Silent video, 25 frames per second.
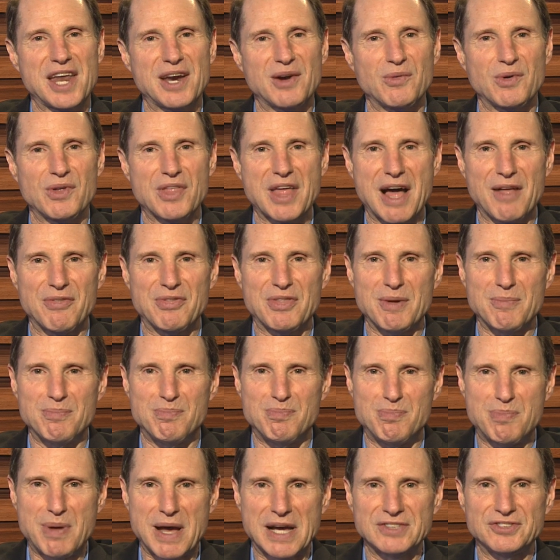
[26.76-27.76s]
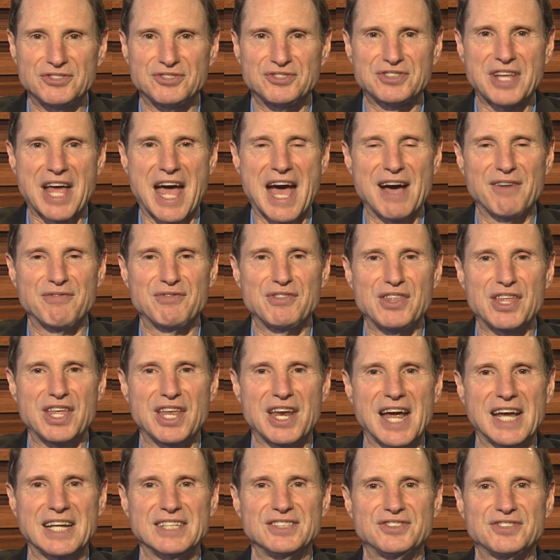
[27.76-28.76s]
it without the best staff in the
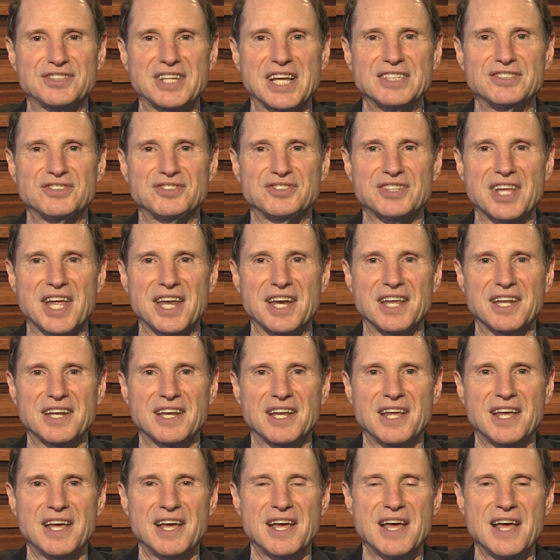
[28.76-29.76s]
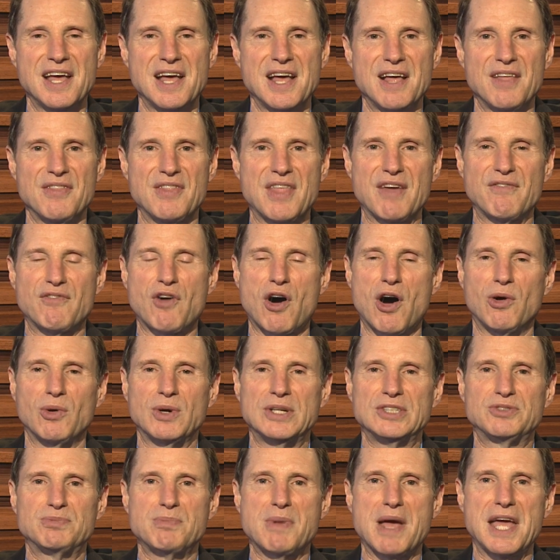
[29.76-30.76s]
United States Senate. They've
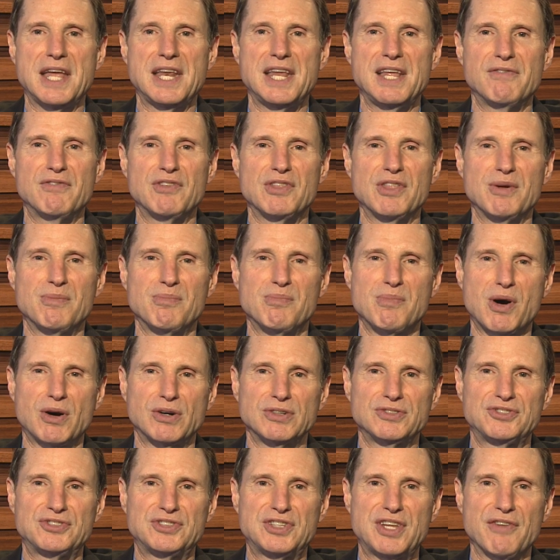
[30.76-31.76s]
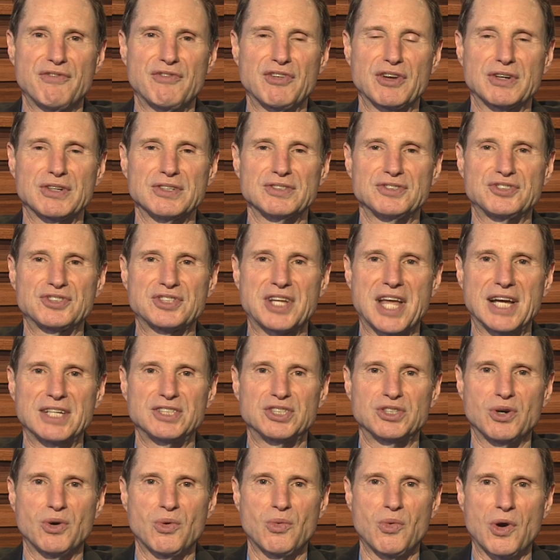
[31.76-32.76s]
always made even the most difficult
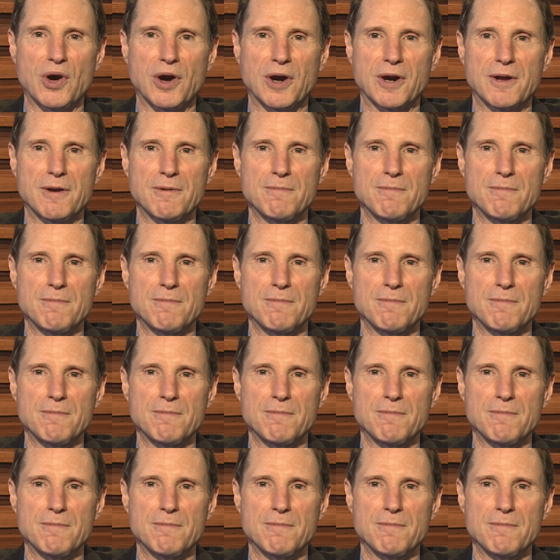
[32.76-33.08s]
schedule work.